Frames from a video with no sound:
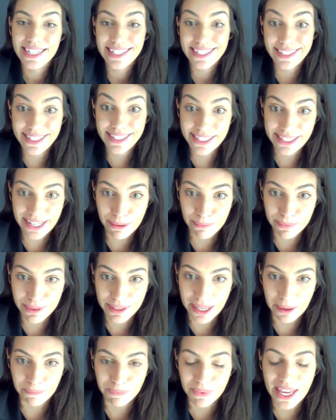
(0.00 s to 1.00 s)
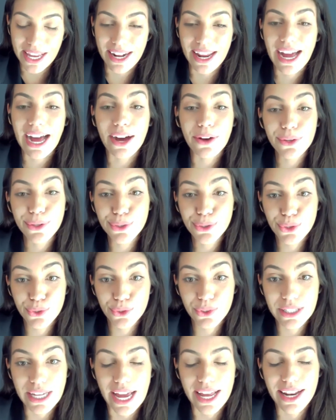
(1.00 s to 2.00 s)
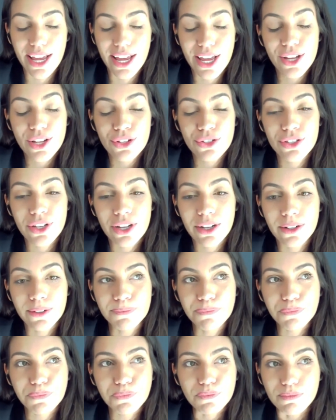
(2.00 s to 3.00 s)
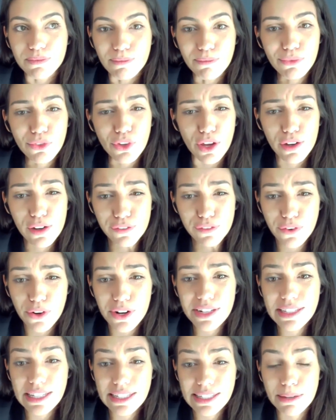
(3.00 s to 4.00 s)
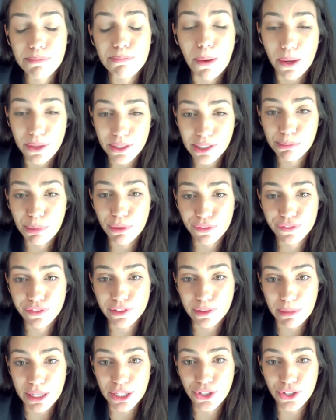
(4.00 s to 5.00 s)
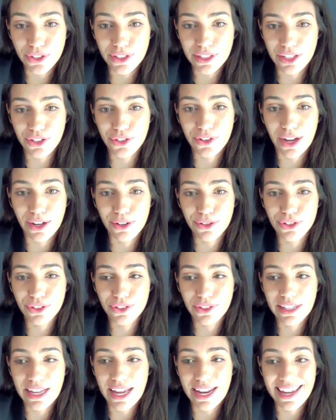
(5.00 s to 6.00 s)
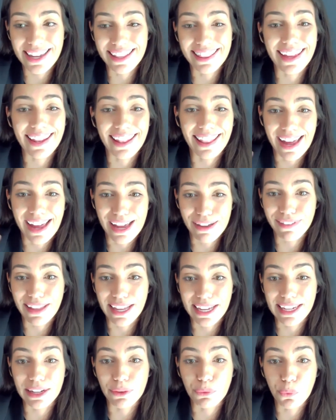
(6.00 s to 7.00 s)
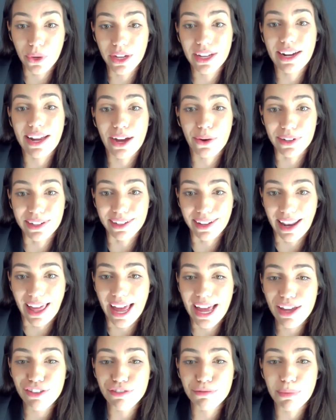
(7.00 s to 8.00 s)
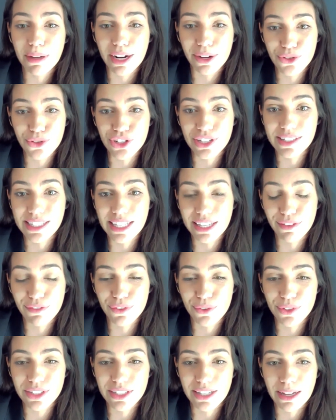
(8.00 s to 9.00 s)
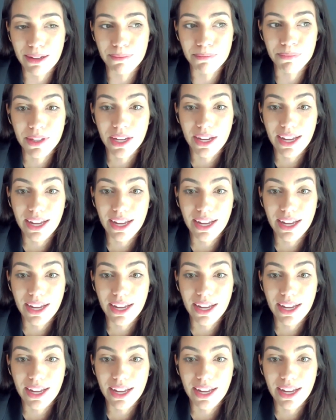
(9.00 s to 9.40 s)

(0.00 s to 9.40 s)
something. And how you do that? So of course, it's impossible for me to teach you how to do that in my live, like in 1 hour live, but I'll just give you some